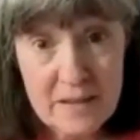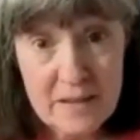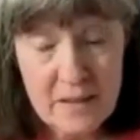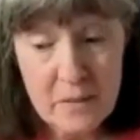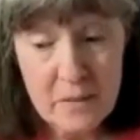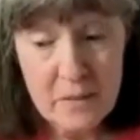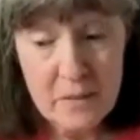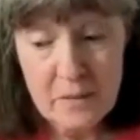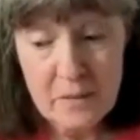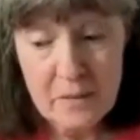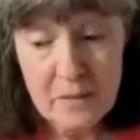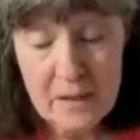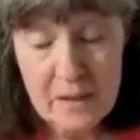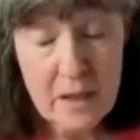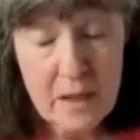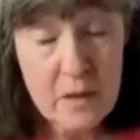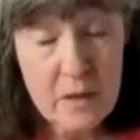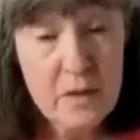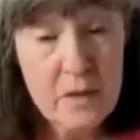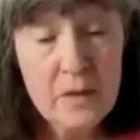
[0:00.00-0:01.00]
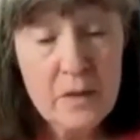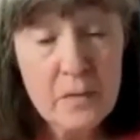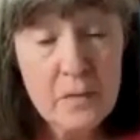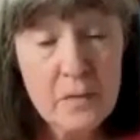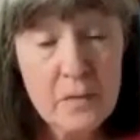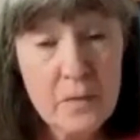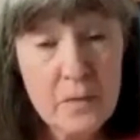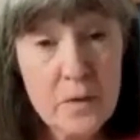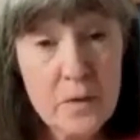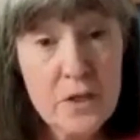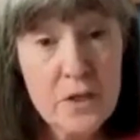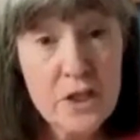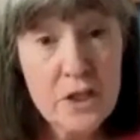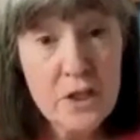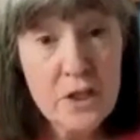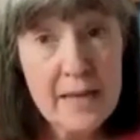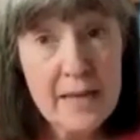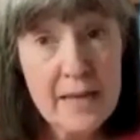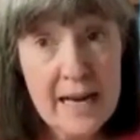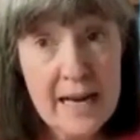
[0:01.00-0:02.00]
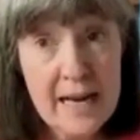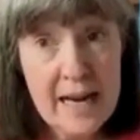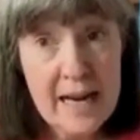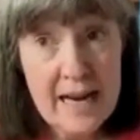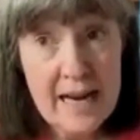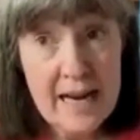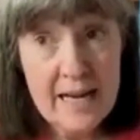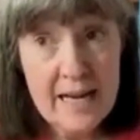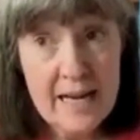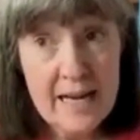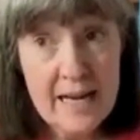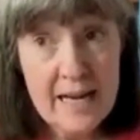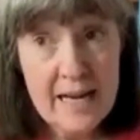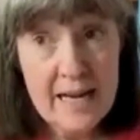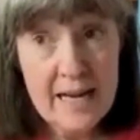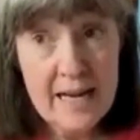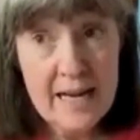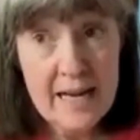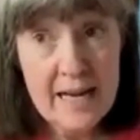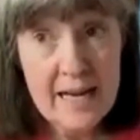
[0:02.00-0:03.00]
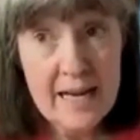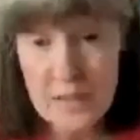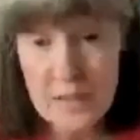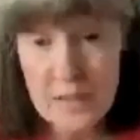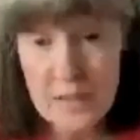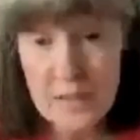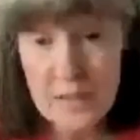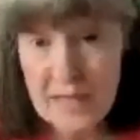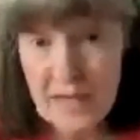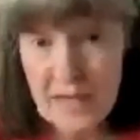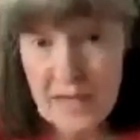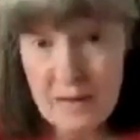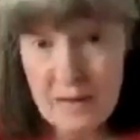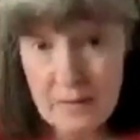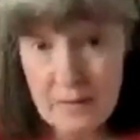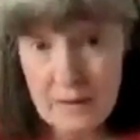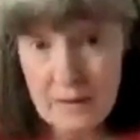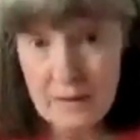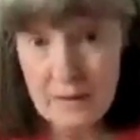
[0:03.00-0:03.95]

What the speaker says: So, you know, the first year I had him, I did not share that he was deaf.